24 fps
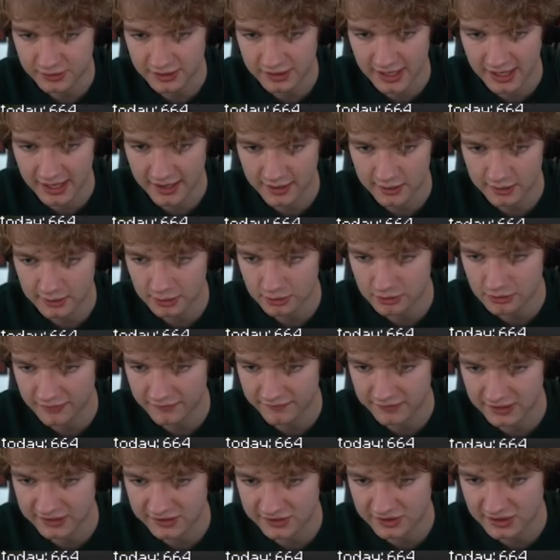There. Craft
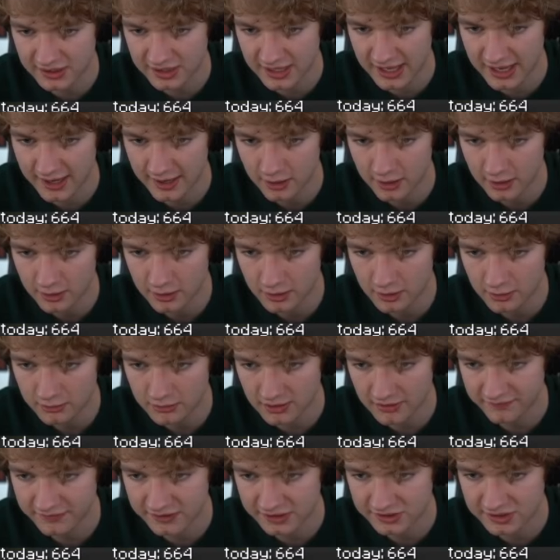this. There.
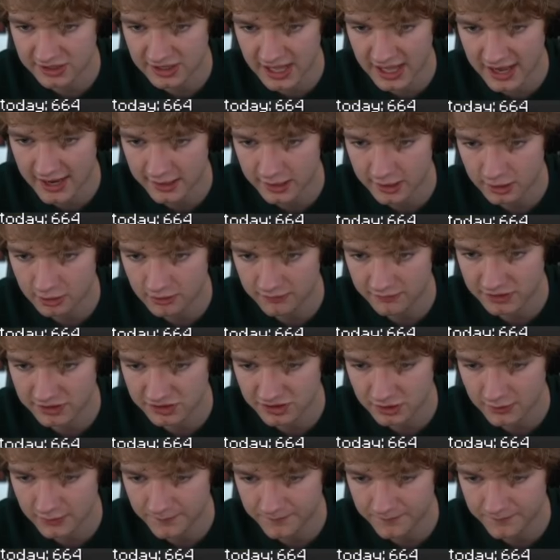Craft this. There. Craft this.